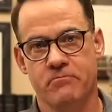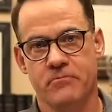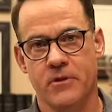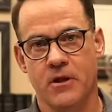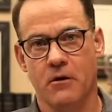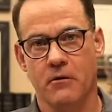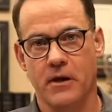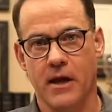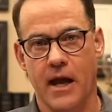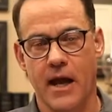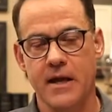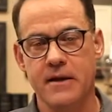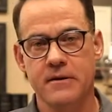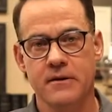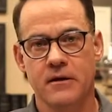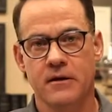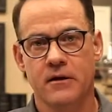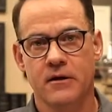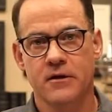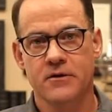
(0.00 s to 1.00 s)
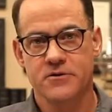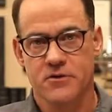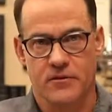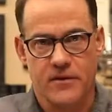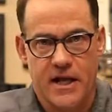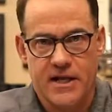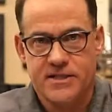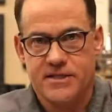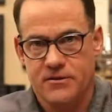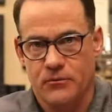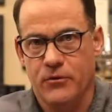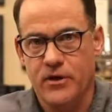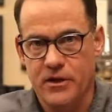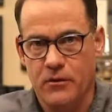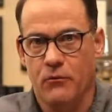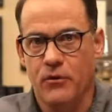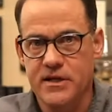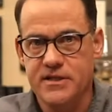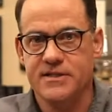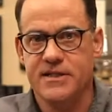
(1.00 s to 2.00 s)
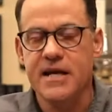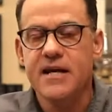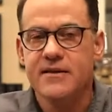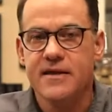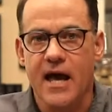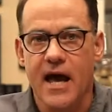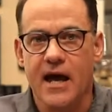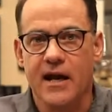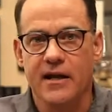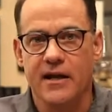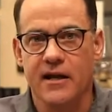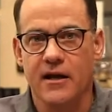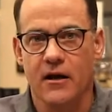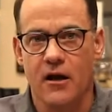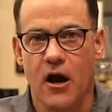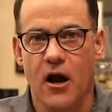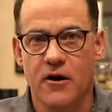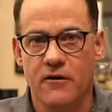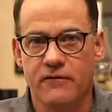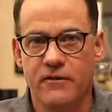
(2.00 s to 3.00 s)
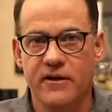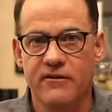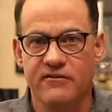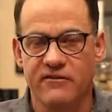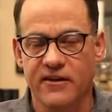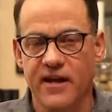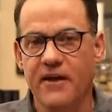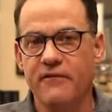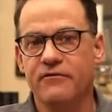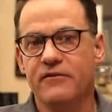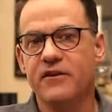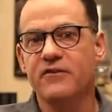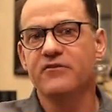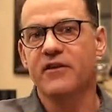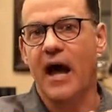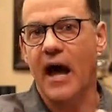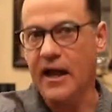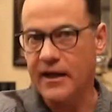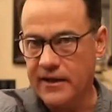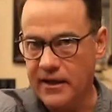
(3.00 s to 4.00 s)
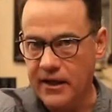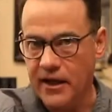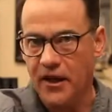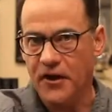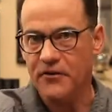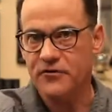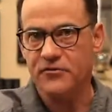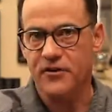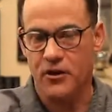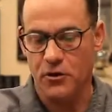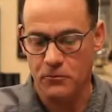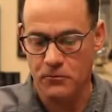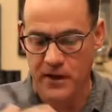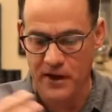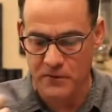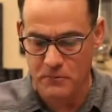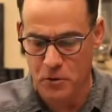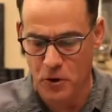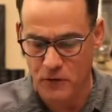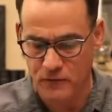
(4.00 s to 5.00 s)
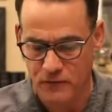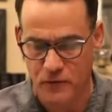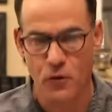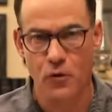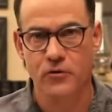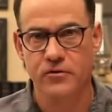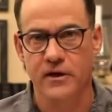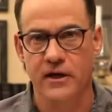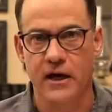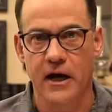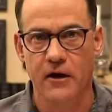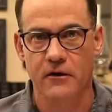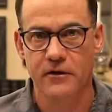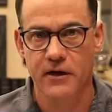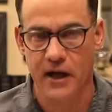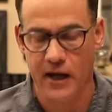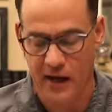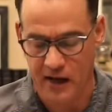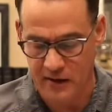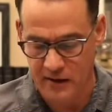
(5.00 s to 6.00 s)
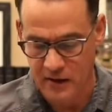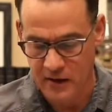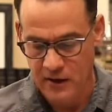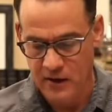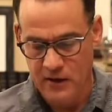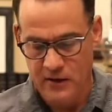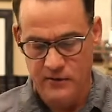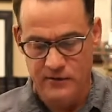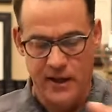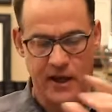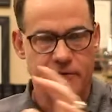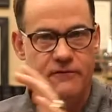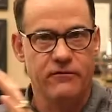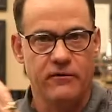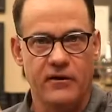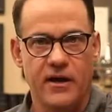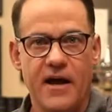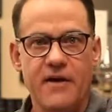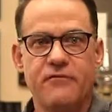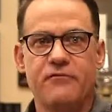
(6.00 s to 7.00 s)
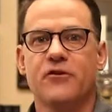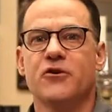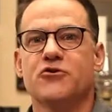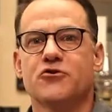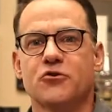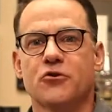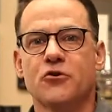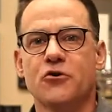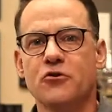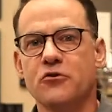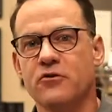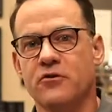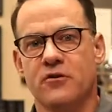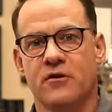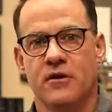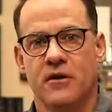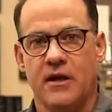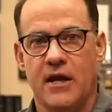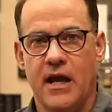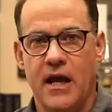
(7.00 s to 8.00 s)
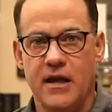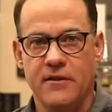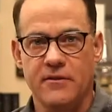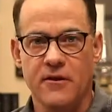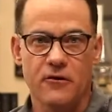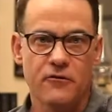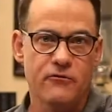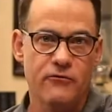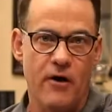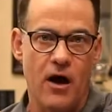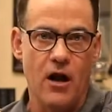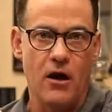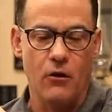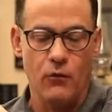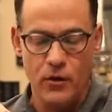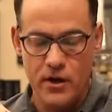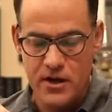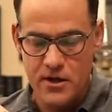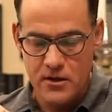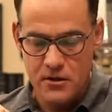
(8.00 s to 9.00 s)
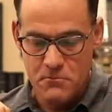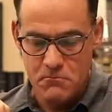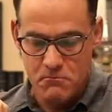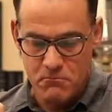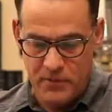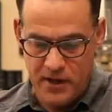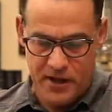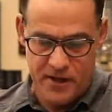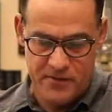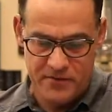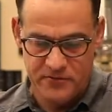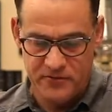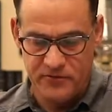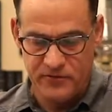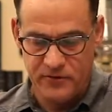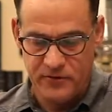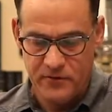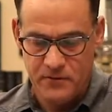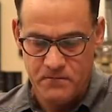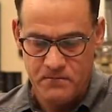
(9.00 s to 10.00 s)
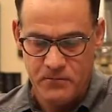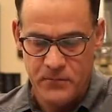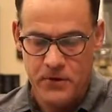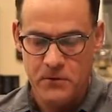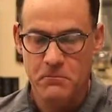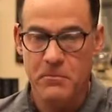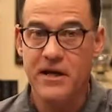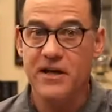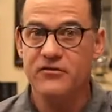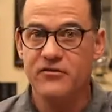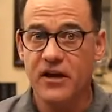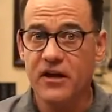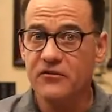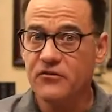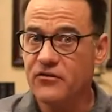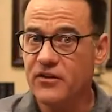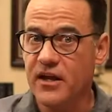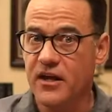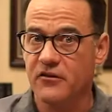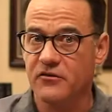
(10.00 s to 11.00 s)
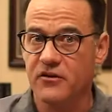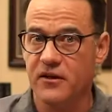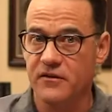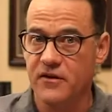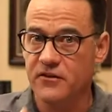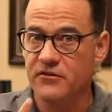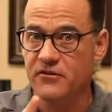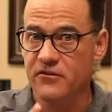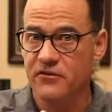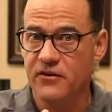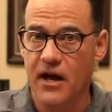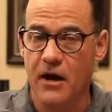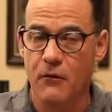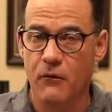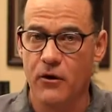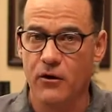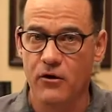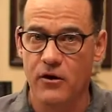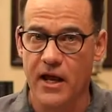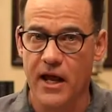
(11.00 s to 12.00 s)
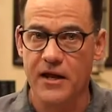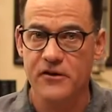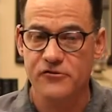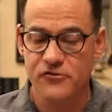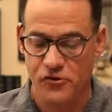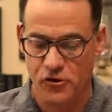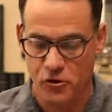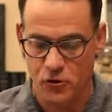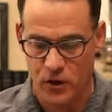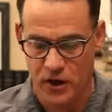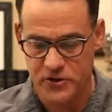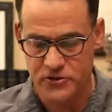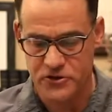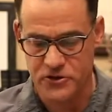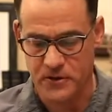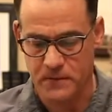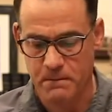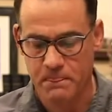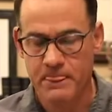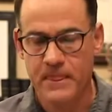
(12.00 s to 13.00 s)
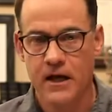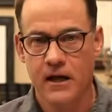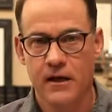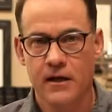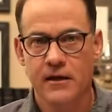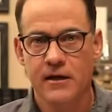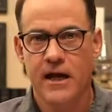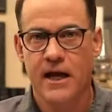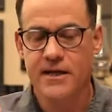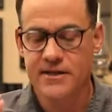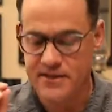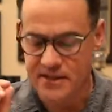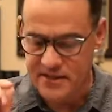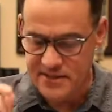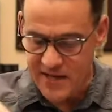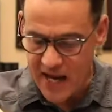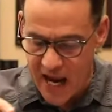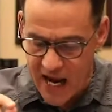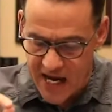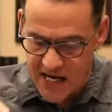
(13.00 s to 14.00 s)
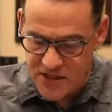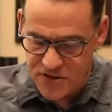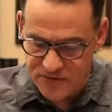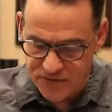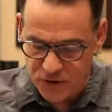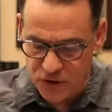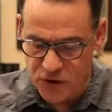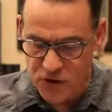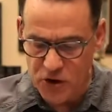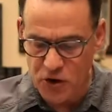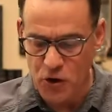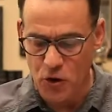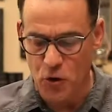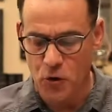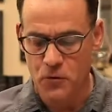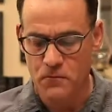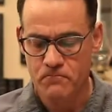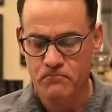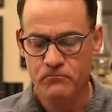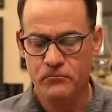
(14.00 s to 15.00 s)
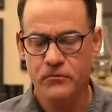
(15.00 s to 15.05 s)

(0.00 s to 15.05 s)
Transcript: Okay? So that's we, we see that in a lot of these leftist ideas that are being put forth in our day. They've left the truth and they're following myths. But he says this, and this is how we're going to answer your question. He says, As for you,